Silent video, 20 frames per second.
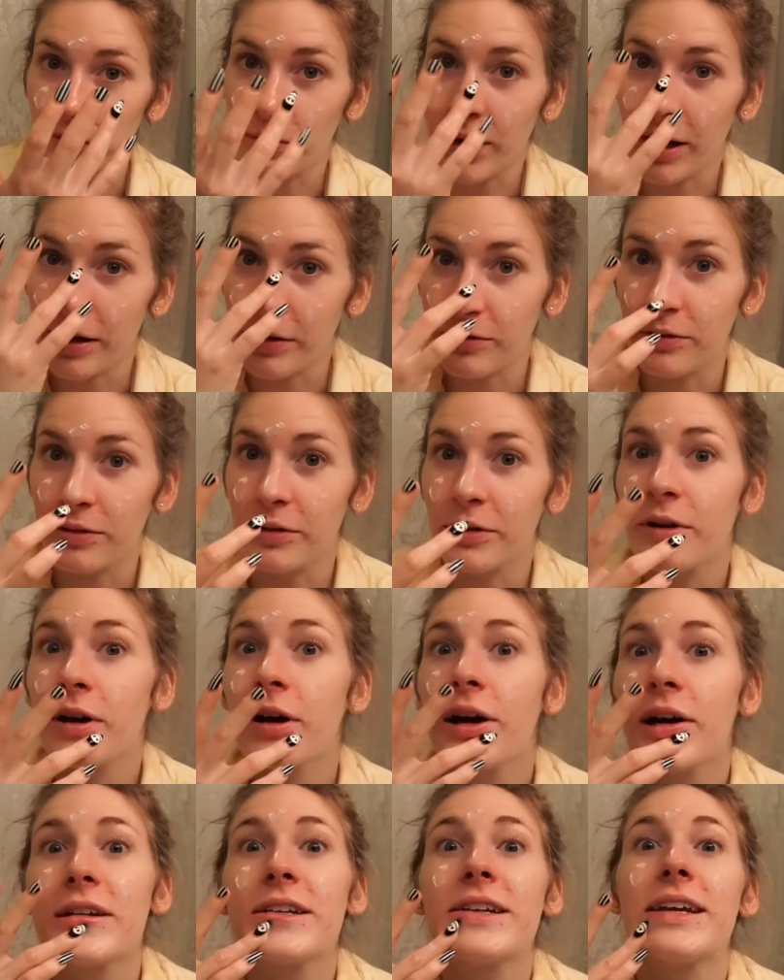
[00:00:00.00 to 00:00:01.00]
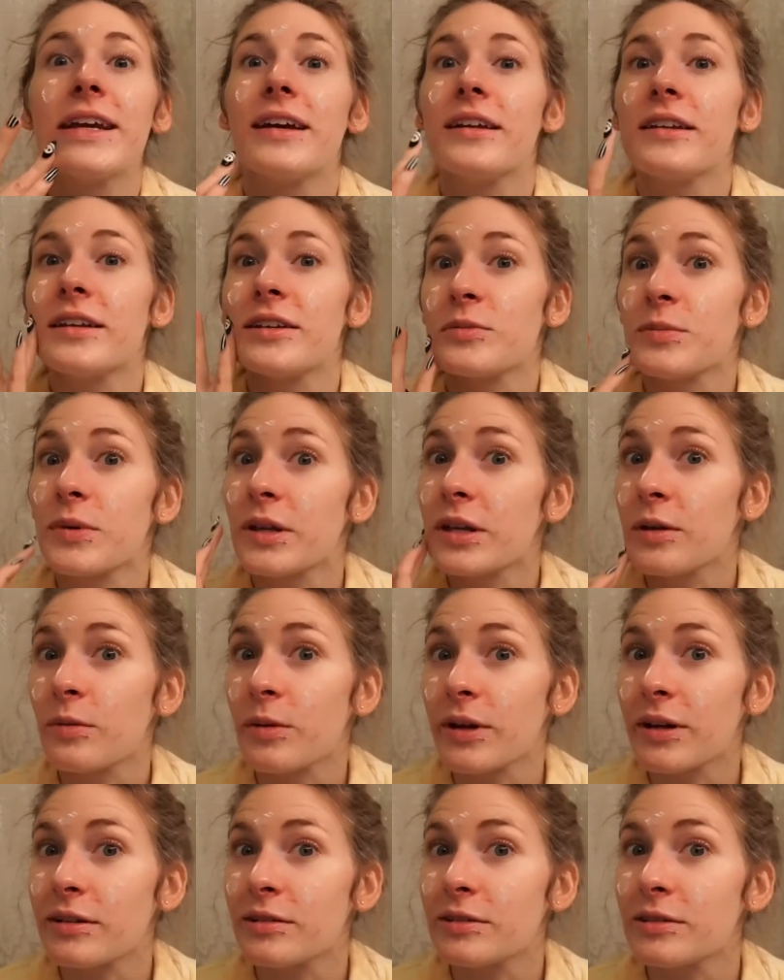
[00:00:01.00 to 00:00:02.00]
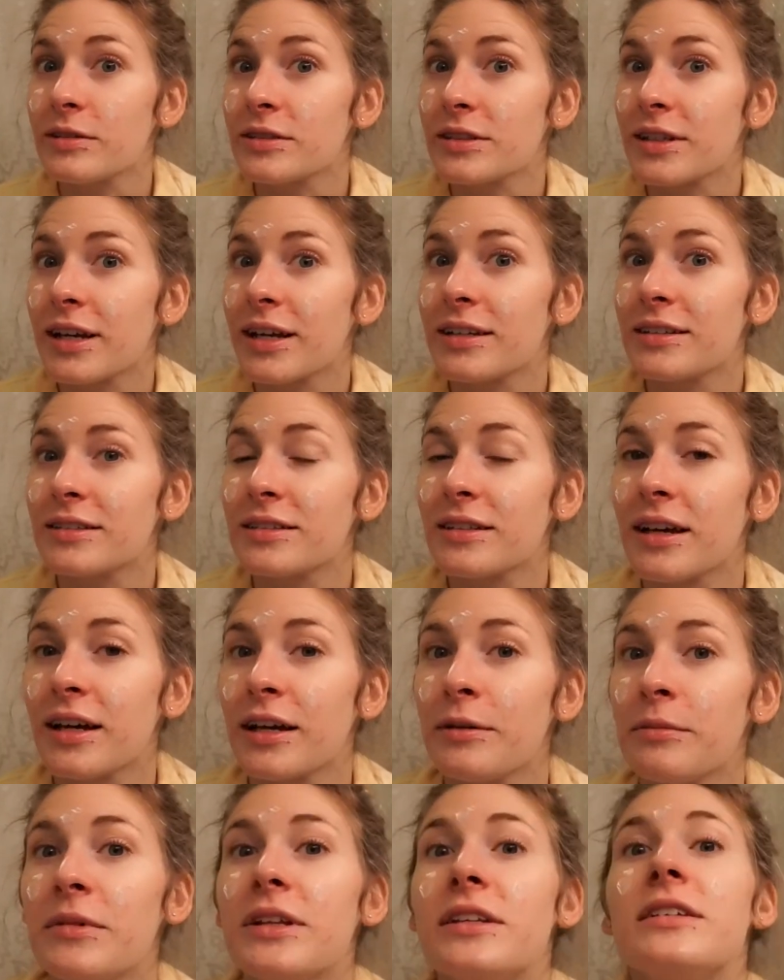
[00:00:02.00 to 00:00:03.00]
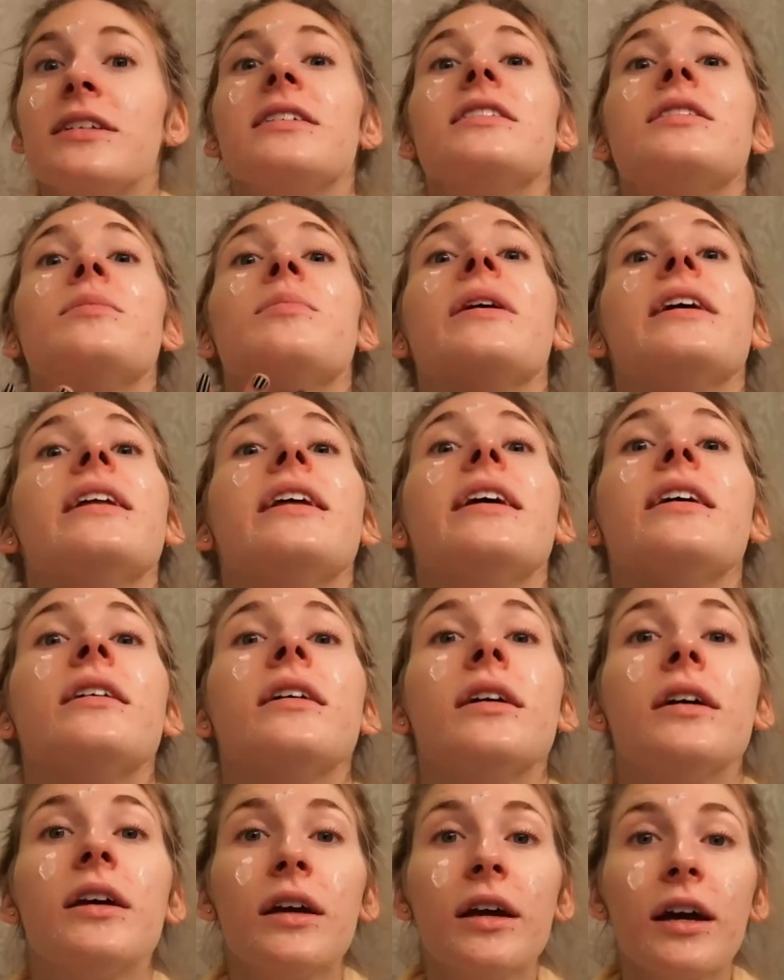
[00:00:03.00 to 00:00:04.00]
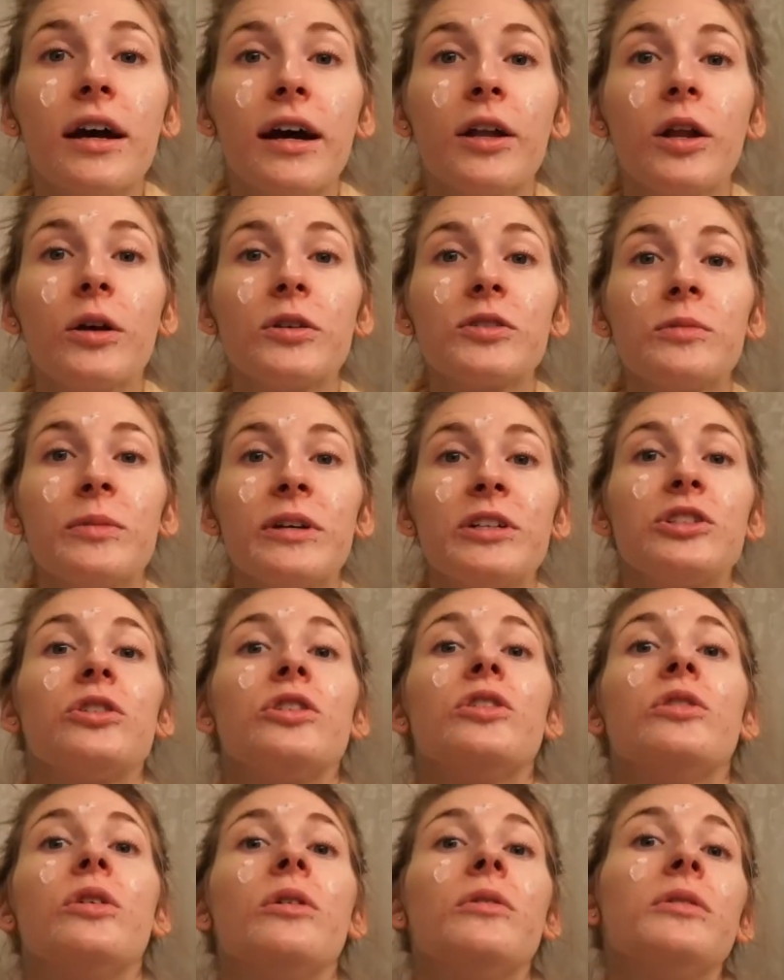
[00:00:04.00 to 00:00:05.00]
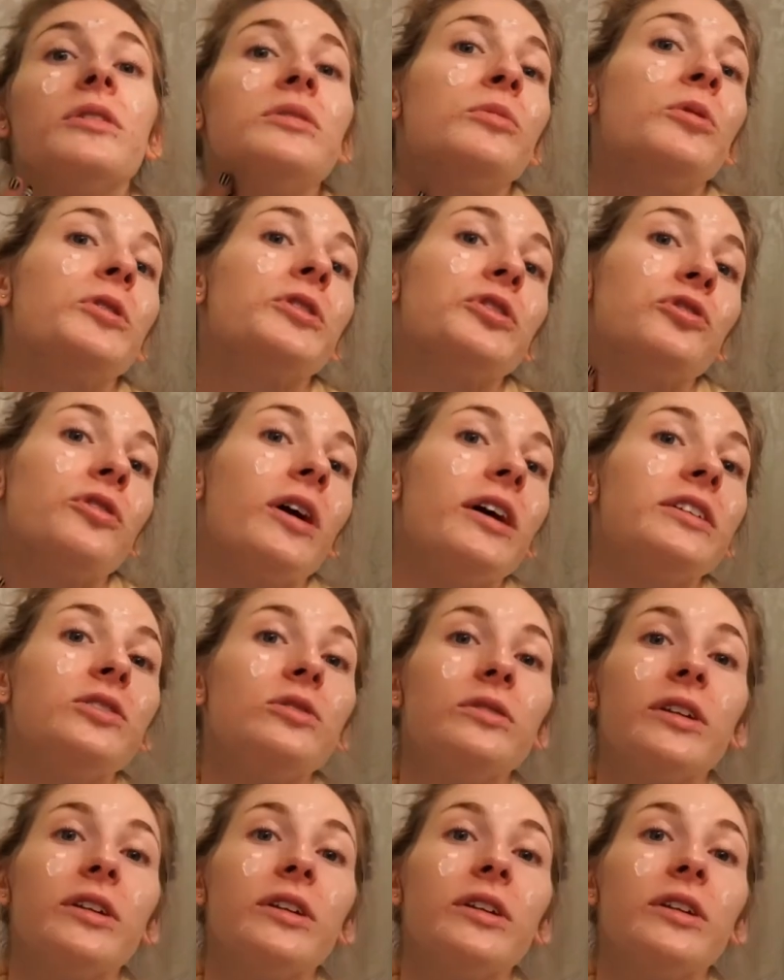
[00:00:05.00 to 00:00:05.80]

rather not get as many wrinkles as I'm anticipating. And also make sure you always moisturize your